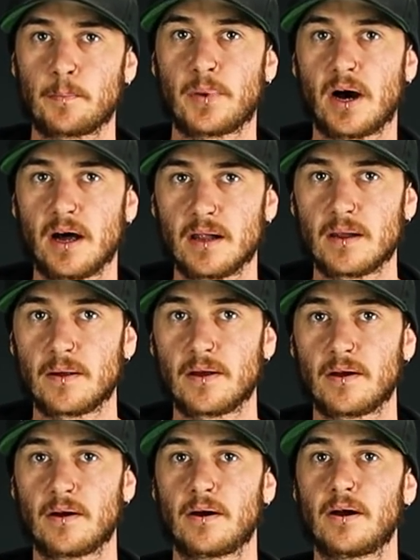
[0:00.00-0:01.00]
but
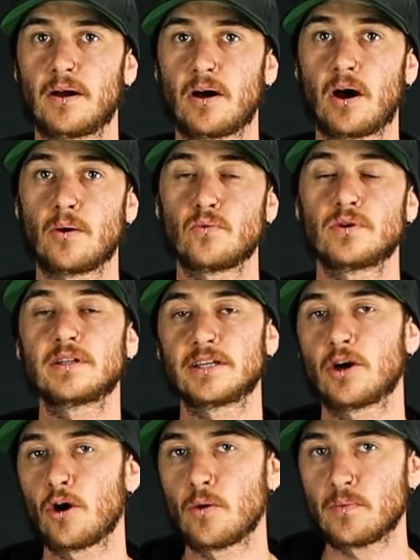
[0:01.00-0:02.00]
I
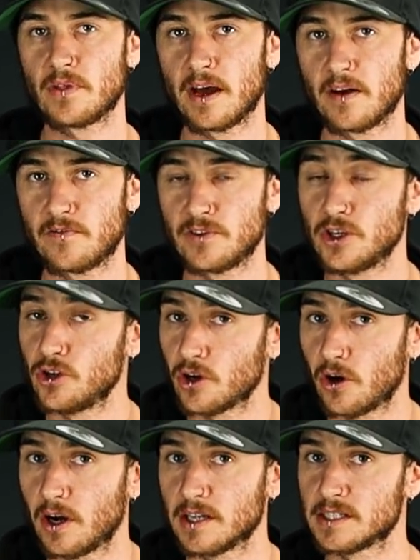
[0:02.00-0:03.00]
really hope that for you
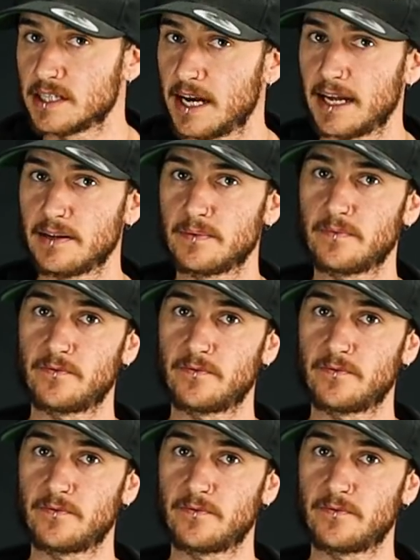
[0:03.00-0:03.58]
guys that